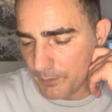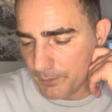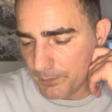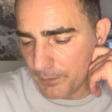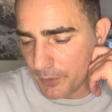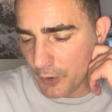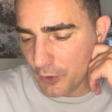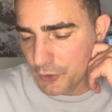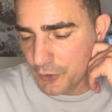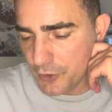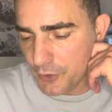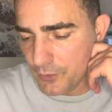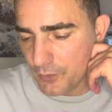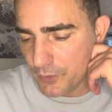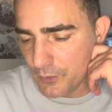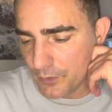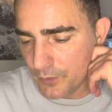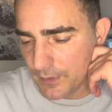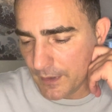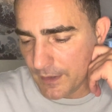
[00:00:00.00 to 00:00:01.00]
pulled
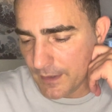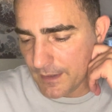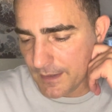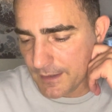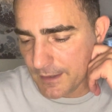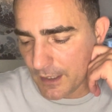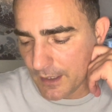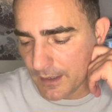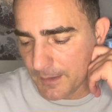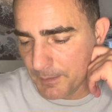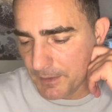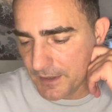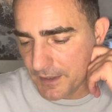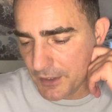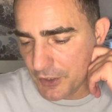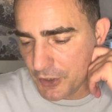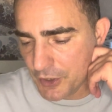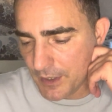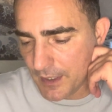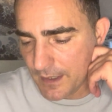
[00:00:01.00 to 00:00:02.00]
you in a stuck
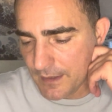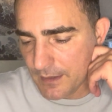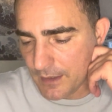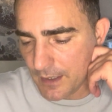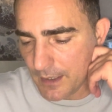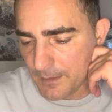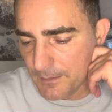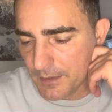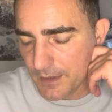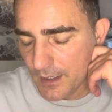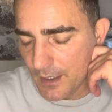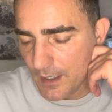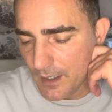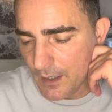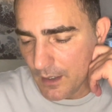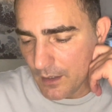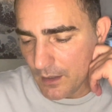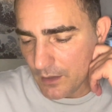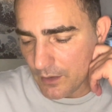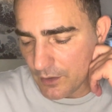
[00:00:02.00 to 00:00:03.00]
position at times,
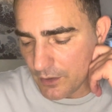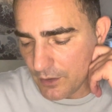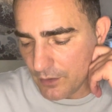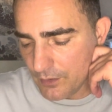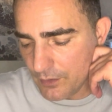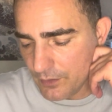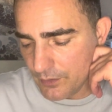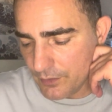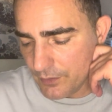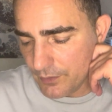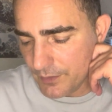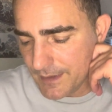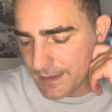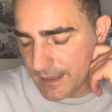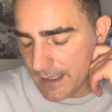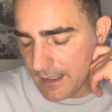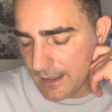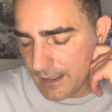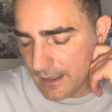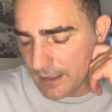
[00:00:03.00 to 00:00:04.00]
you
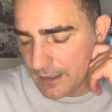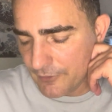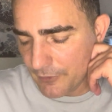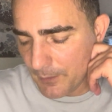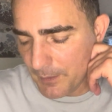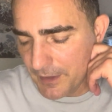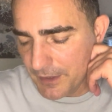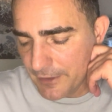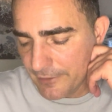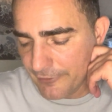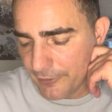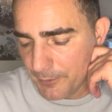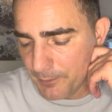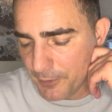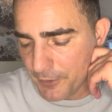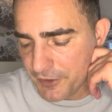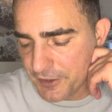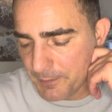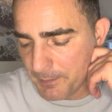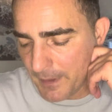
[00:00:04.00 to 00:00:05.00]
see things from a different
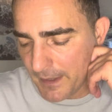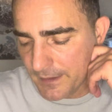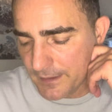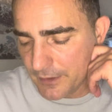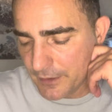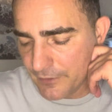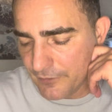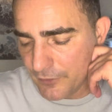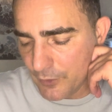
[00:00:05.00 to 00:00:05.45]
perspective.